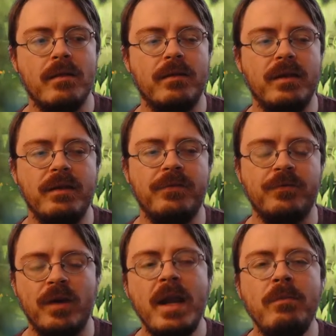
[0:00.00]
The
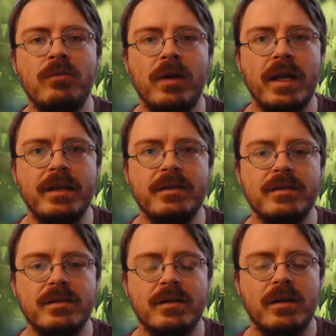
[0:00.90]
frame
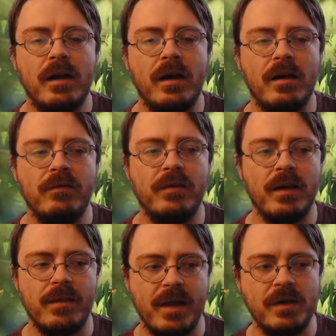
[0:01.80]
rate of
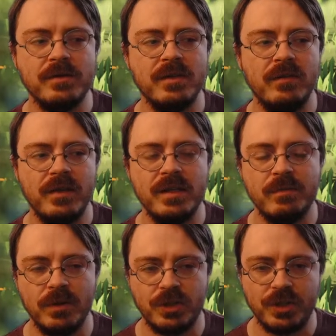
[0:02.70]
1,000 of these
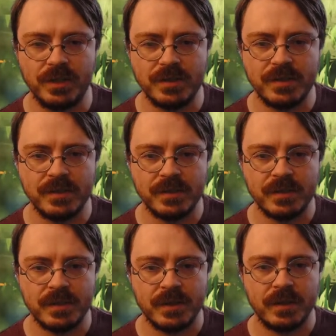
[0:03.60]
bushes
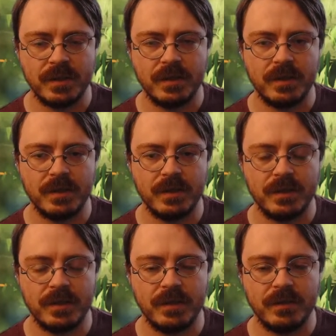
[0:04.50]

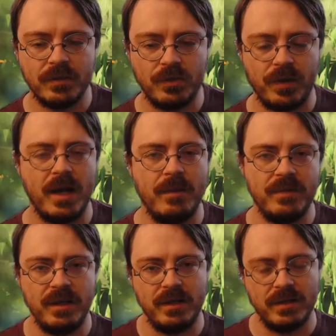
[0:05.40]

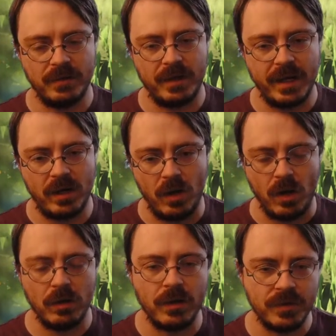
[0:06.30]
crammed into like
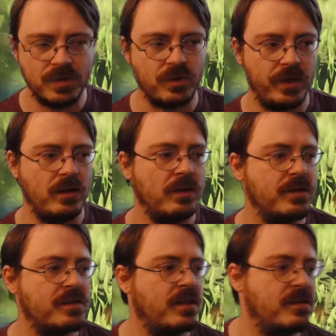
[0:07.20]
all on the screen all at
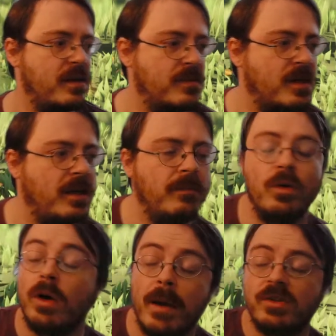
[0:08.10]
the same time,
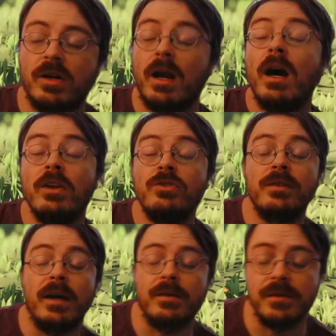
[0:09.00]
or I'm sorry,
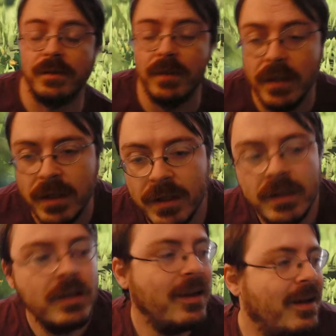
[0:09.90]
100,000.
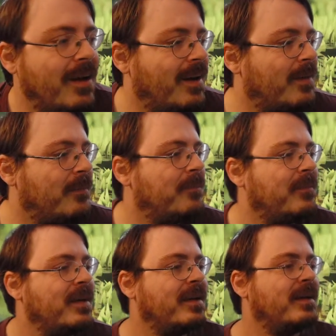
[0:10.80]

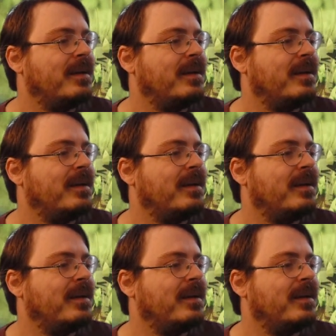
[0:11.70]
Um,